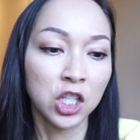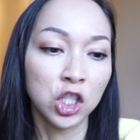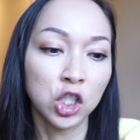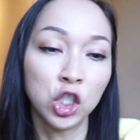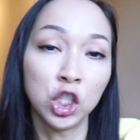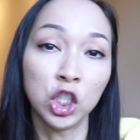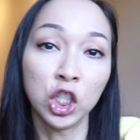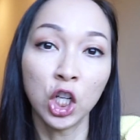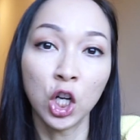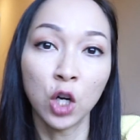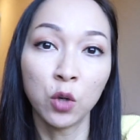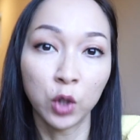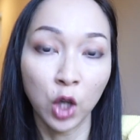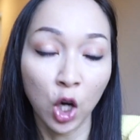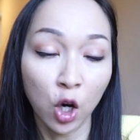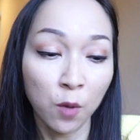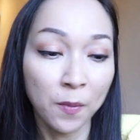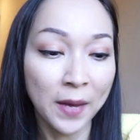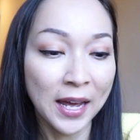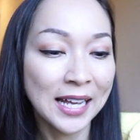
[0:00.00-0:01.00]
Gio
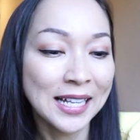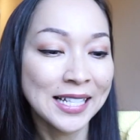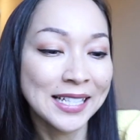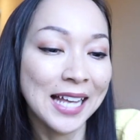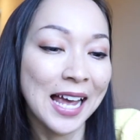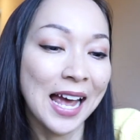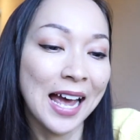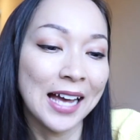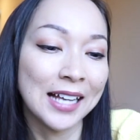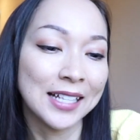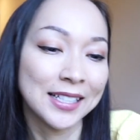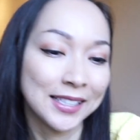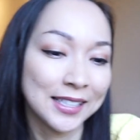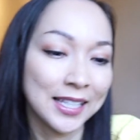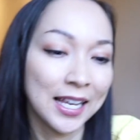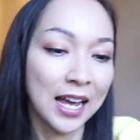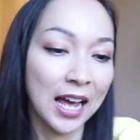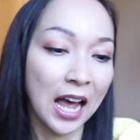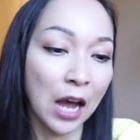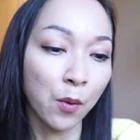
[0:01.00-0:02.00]
Gomez
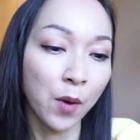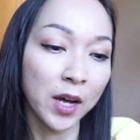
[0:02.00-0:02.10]
asks, I